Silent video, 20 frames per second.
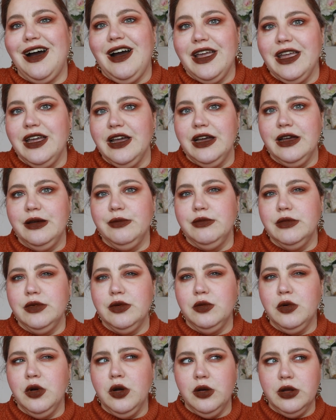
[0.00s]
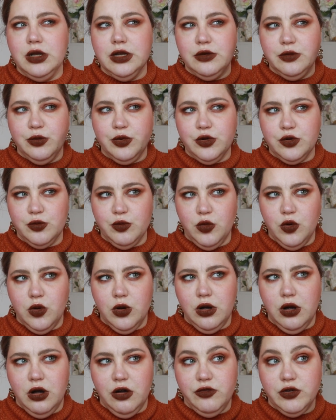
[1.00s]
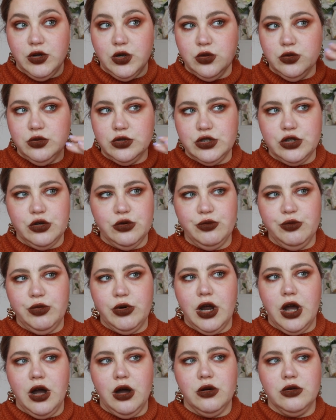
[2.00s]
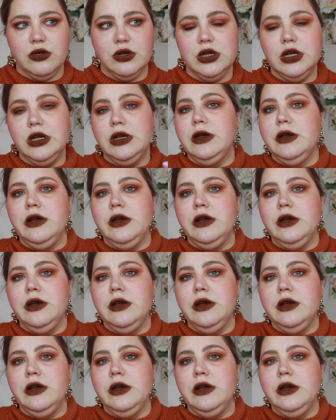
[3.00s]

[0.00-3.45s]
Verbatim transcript: I am a little bit more of a cool tone brow.